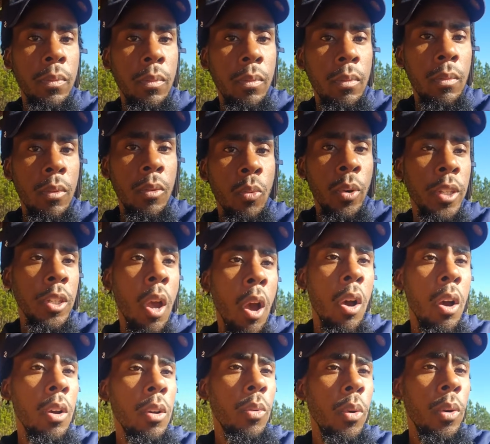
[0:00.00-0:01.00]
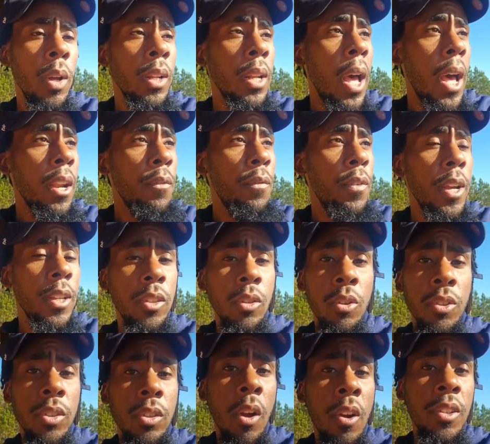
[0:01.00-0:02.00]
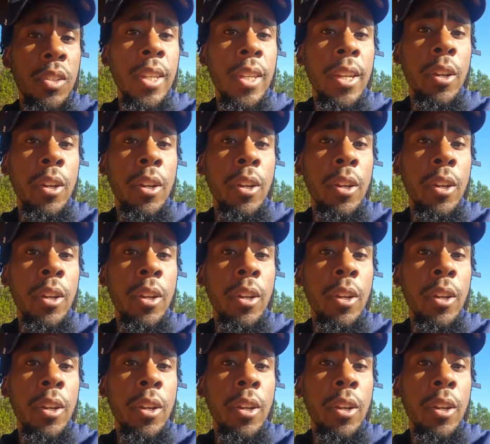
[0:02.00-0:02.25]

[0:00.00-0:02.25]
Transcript: Where a lot of us going to start seeing